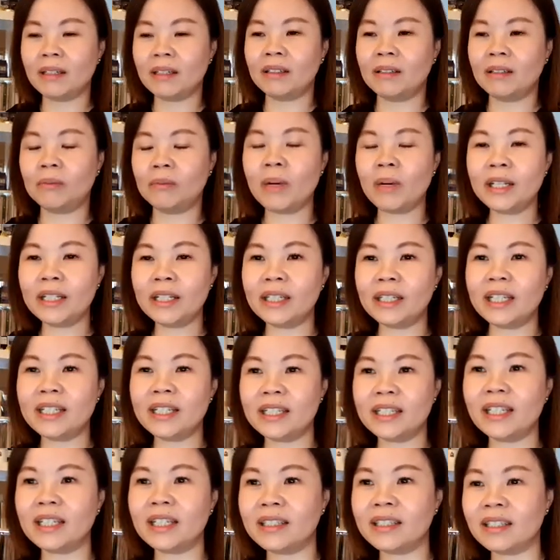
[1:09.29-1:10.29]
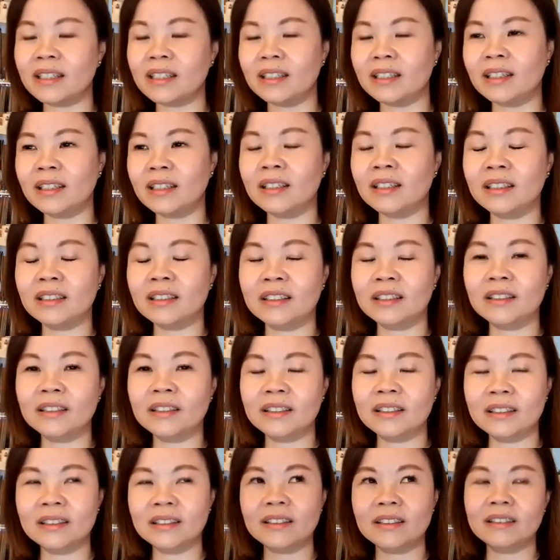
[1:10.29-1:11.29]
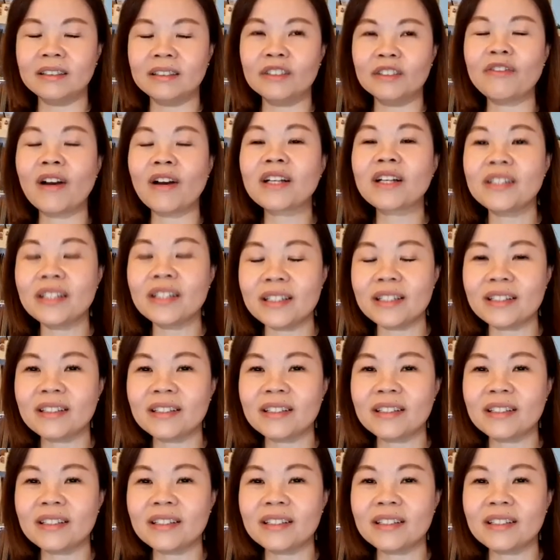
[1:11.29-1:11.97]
what it is the functions.